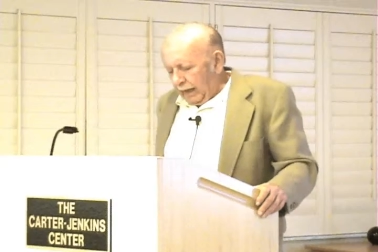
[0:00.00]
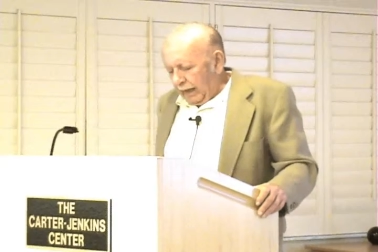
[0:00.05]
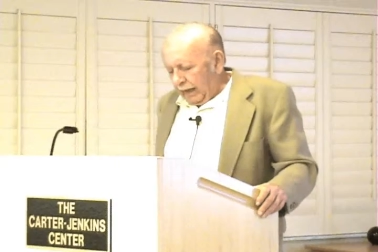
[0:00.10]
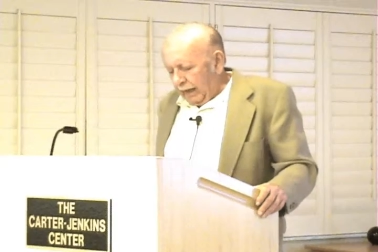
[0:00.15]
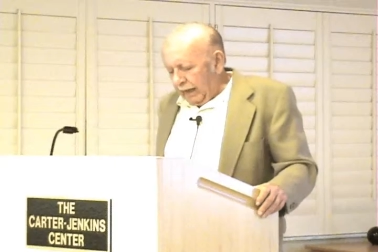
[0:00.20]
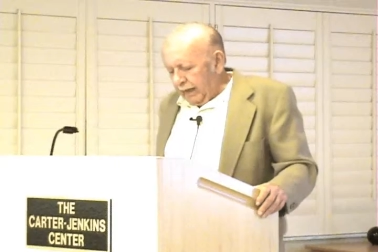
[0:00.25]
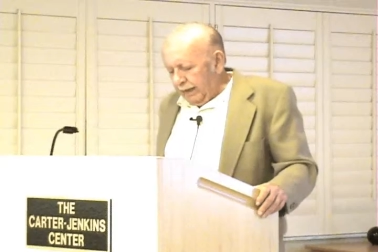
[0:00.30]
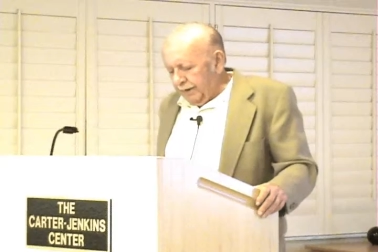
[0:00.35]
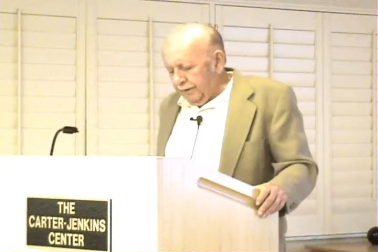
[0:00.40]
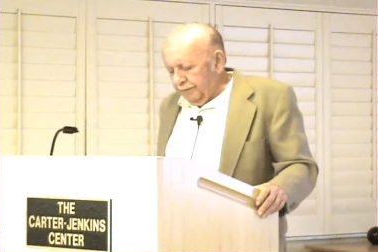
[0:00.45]

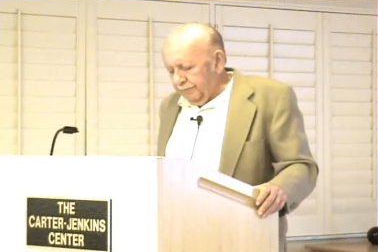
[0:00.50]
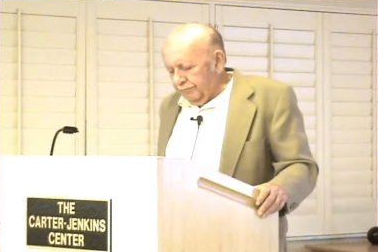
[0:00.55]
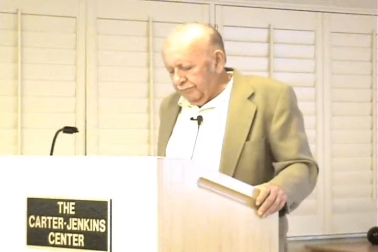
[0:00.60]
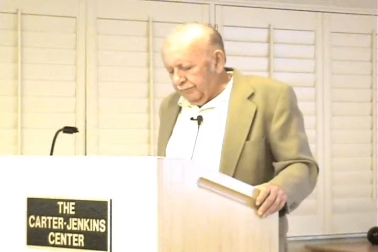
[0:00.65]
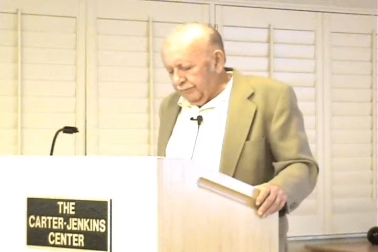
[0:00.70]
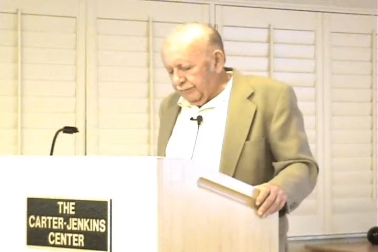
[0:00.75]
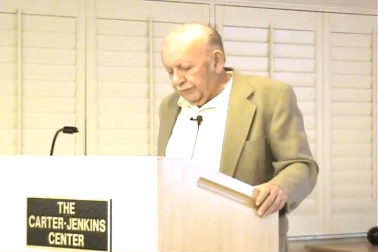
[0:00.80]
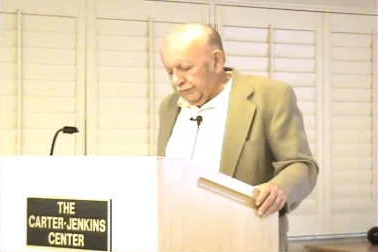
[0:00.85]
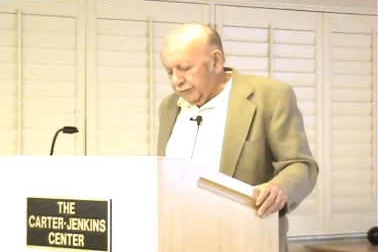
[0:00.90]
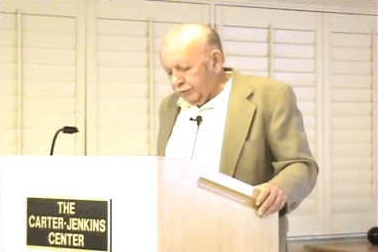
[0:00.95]
And
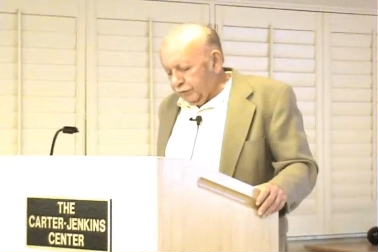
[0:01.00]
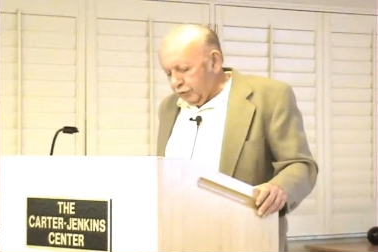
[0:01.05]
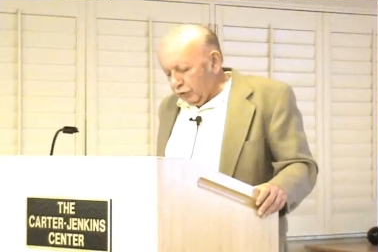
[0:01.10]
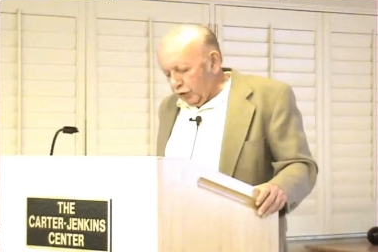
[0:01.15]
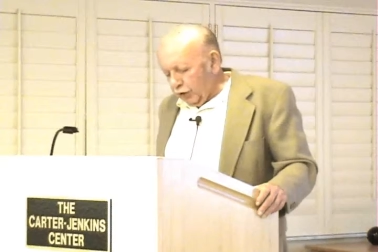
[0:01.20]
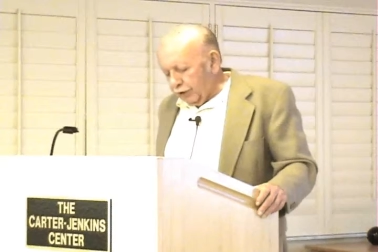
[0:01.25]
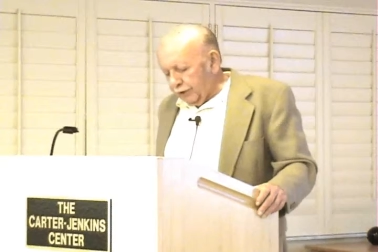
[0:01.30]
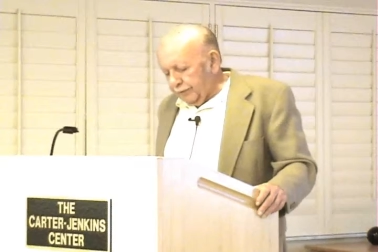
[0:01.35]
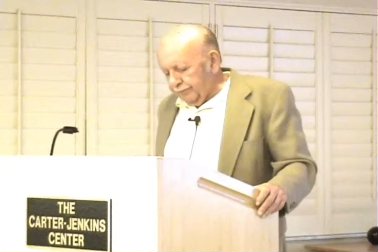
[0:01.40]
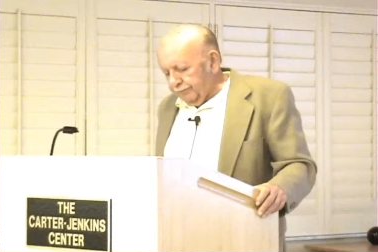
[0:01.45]

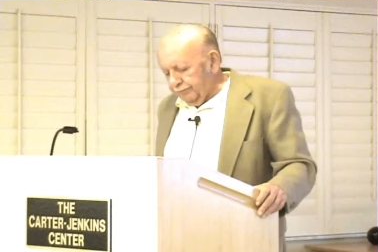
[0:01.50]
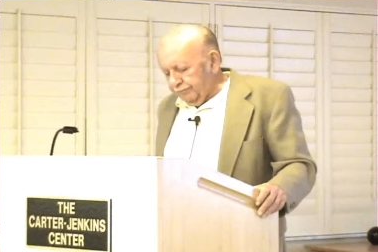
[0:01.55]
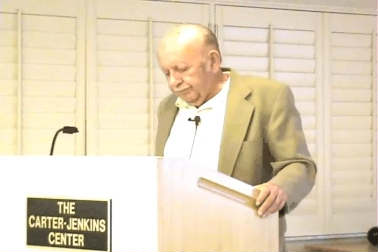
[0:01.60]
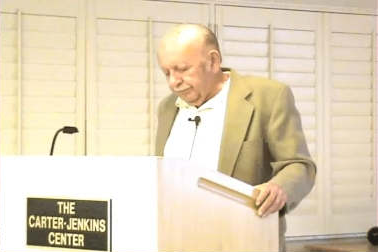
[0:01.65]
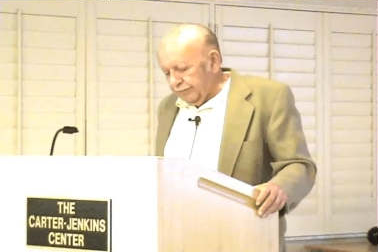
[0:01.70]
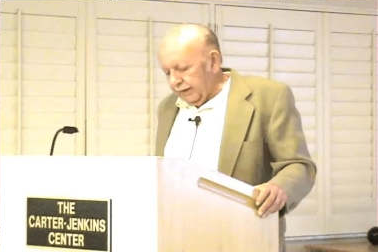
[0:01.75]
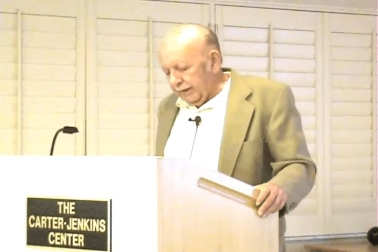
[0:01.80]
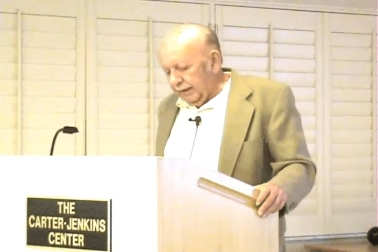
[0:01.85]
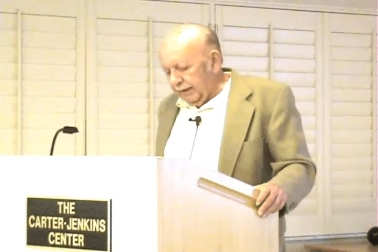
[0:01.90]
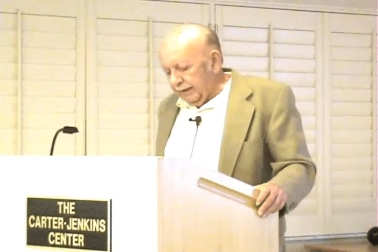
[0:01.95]
third,
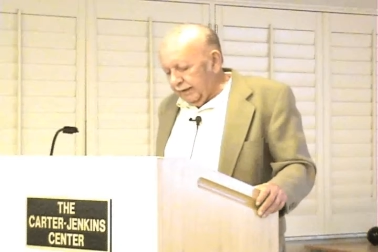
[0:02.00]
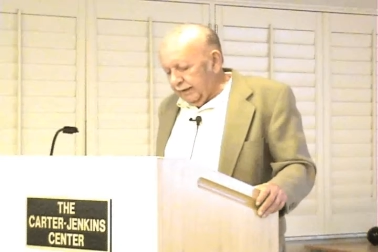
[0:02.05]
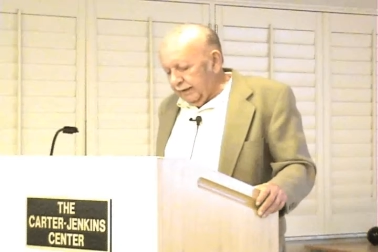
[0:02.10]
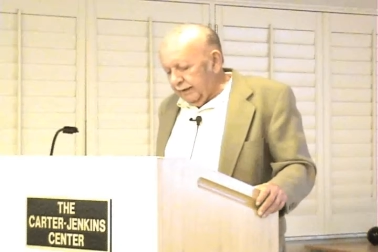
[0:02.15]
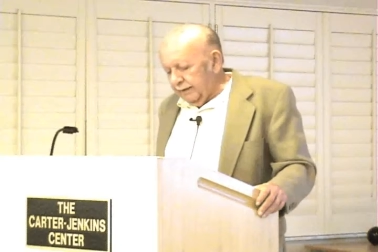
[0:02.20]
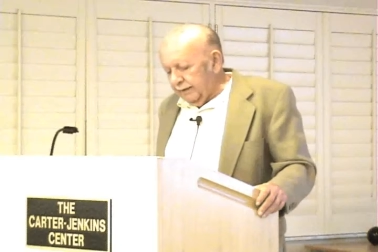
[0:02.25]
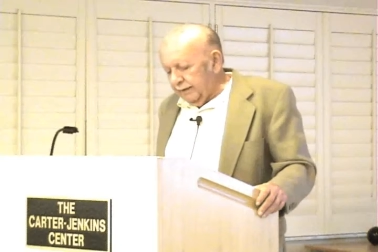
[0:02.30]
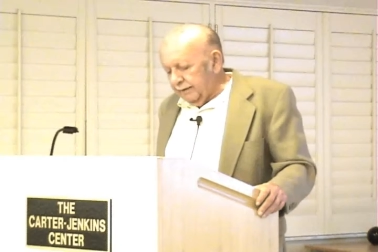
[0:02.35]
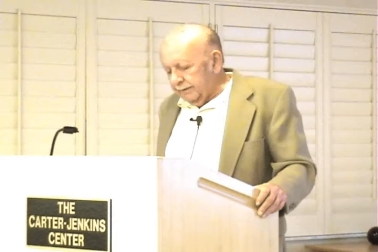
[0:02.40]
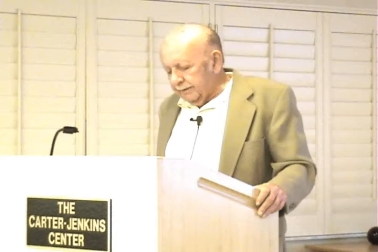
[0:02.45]
an
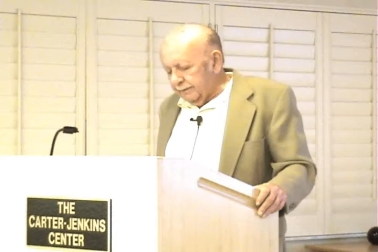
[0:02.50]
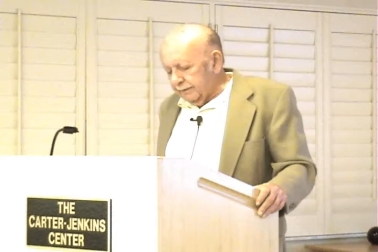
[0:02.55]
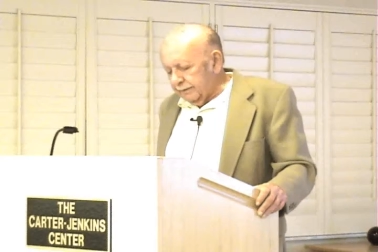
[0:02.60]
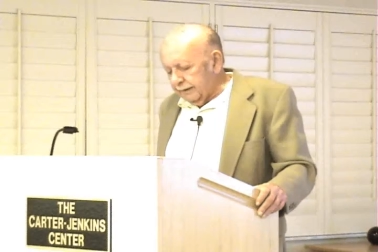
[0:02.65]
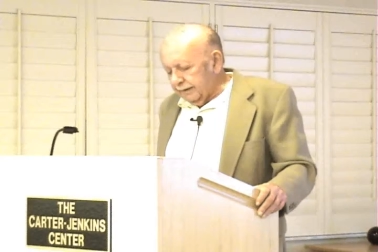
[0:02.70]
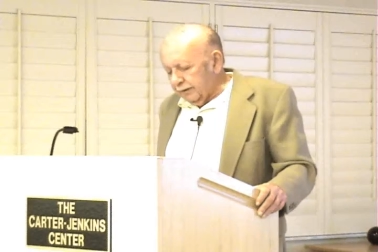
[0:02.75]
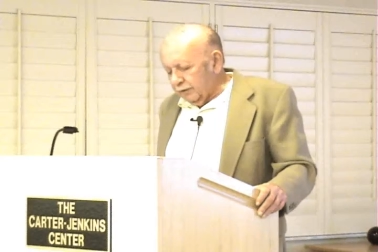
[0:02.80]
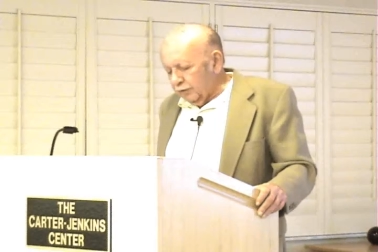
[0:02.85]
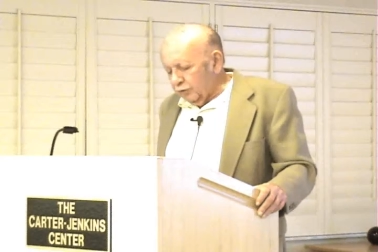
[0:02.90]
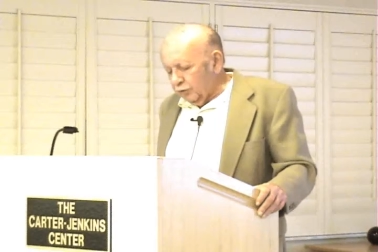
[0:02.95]

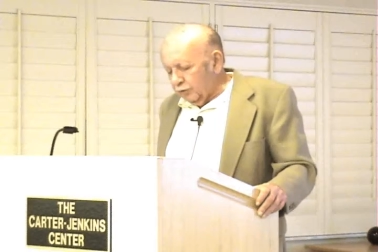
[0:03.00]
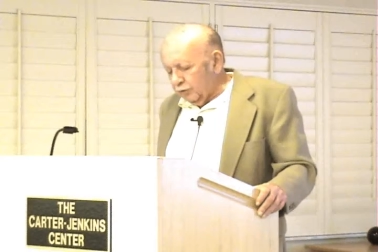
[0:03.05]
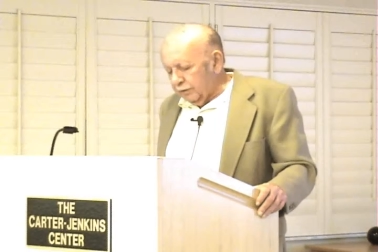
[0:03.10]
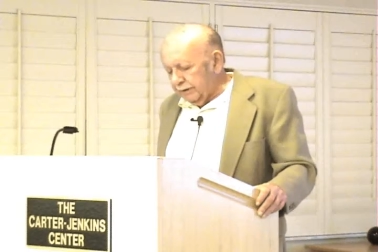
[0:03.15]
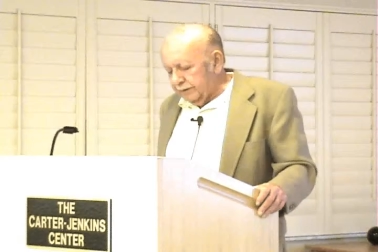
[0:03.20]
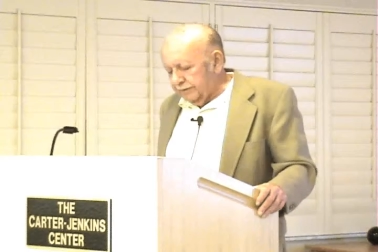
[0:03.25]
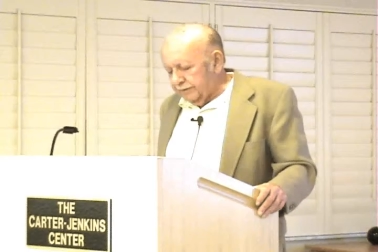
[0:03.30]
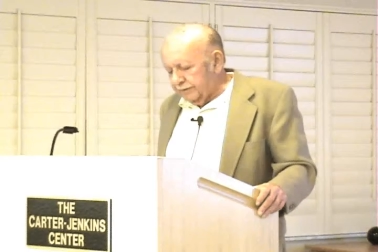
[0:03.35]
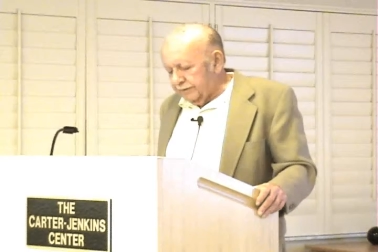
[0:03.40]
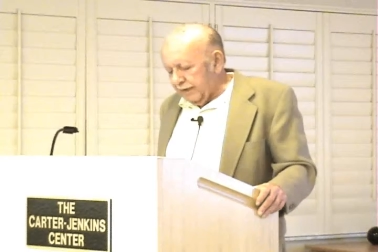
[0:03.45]

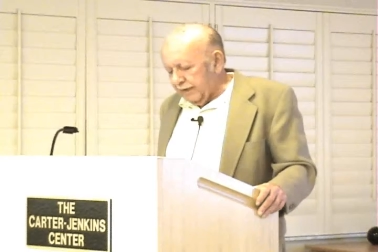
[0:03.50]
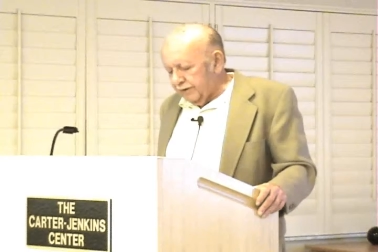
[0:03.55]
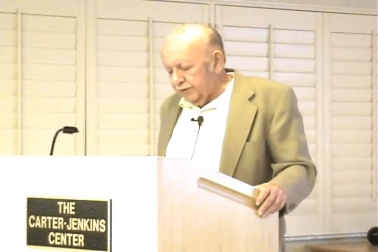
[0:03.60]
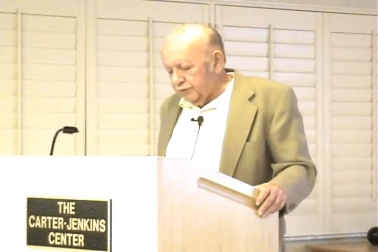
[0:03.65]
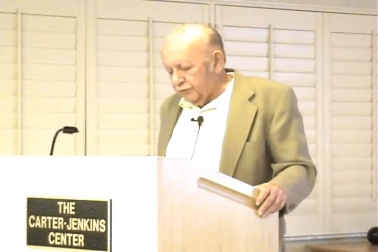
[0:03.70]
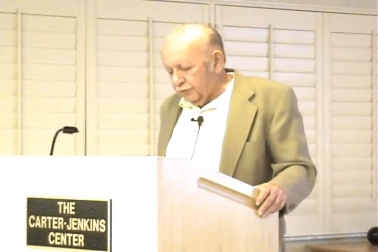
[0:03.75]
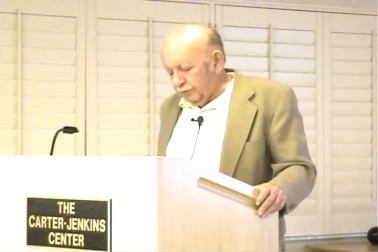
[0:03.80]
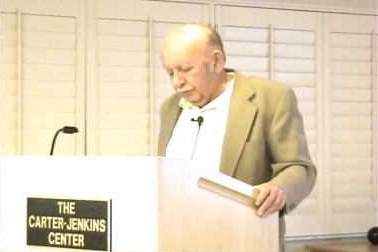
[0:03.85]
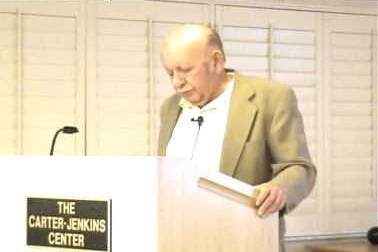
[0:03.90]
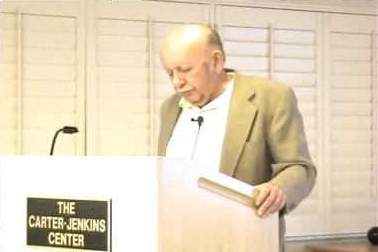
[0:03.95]

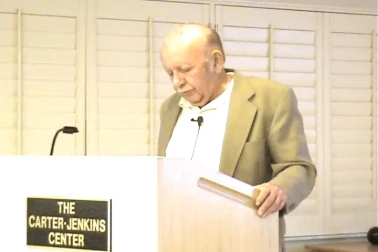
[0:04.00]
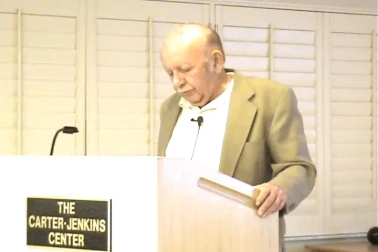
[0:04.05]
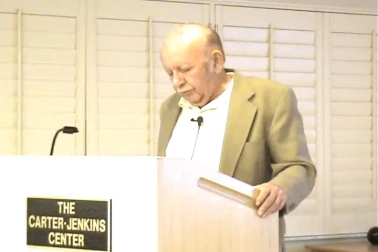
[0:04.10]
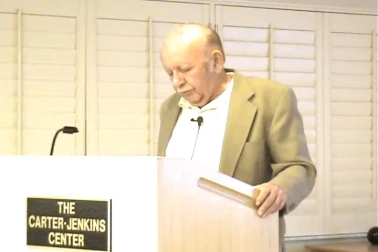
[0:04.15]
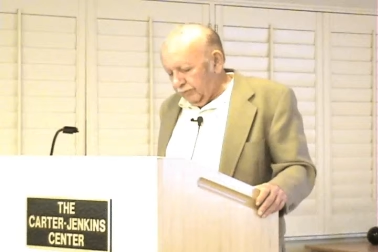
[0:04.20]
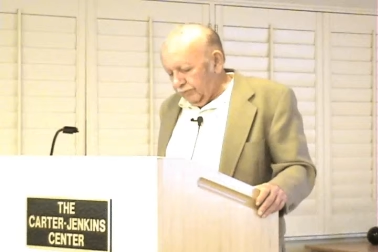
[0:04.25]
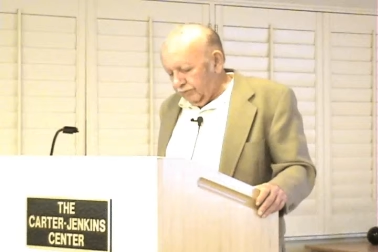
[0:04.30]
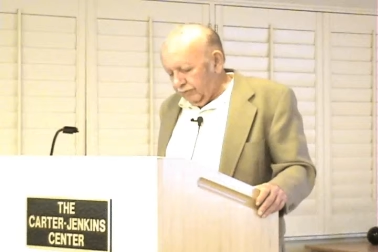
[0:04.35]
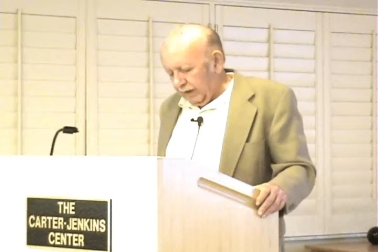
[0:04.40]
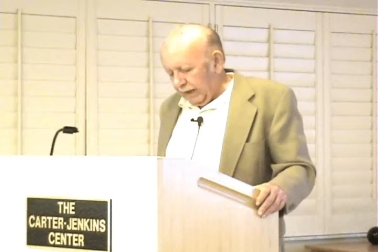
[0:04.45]
interiorization
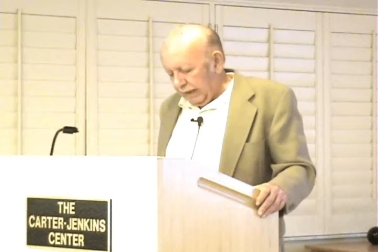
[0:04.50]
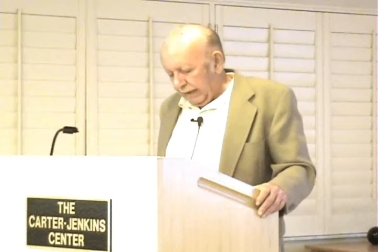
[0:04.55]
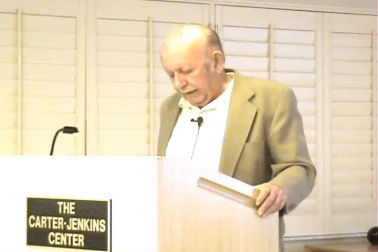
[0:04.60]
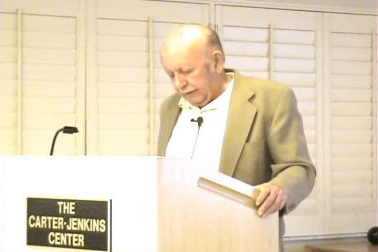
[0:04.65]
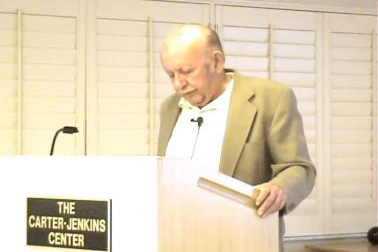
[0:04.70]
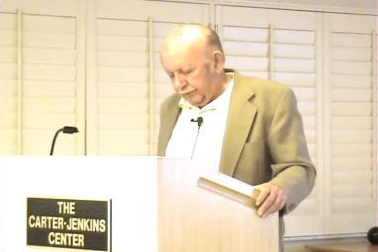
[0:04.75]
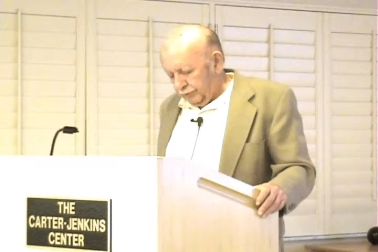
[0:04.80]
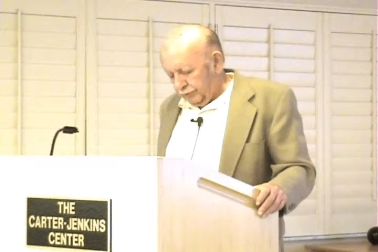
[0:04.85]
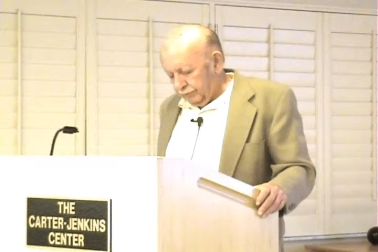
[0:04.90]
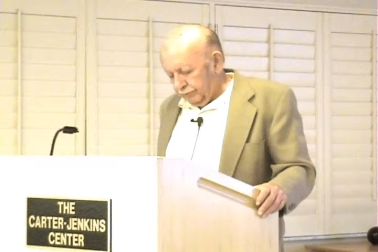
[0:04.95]
of
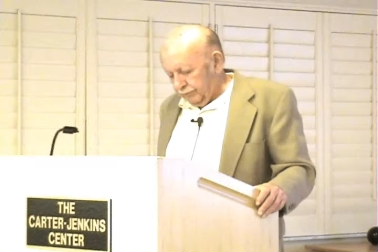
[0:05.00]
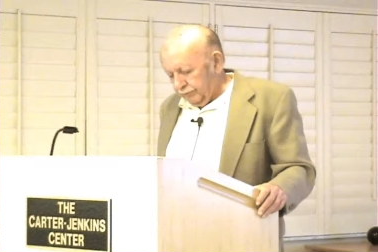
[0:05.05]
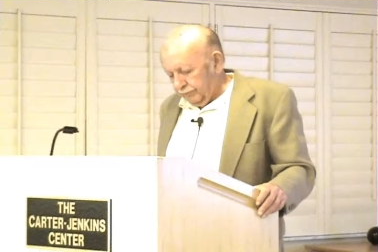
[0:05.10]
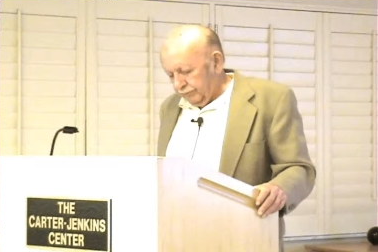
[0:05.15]
action.